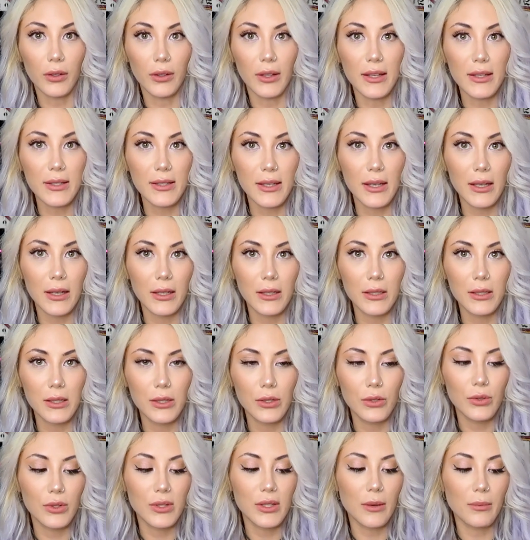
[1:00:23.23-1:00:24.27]
let's get
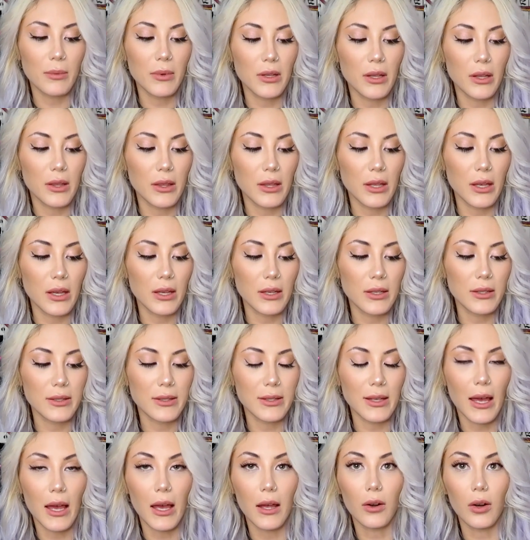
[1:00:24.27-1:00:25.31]
into some of the things
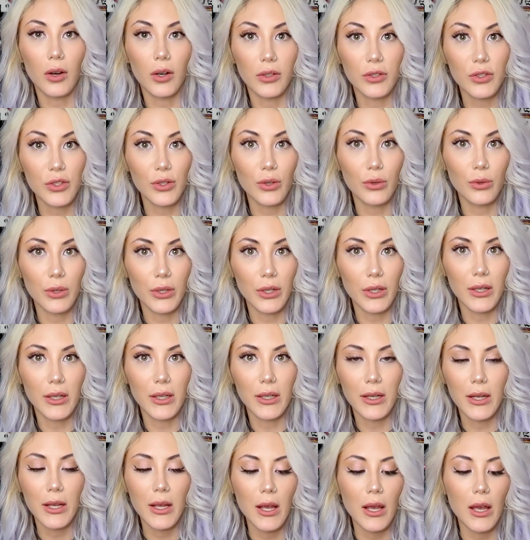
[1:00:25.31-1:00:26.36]
that aren't so
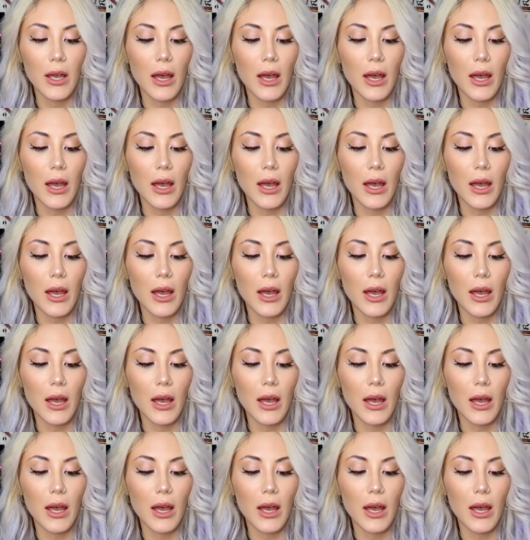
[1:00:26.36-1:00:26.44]
good.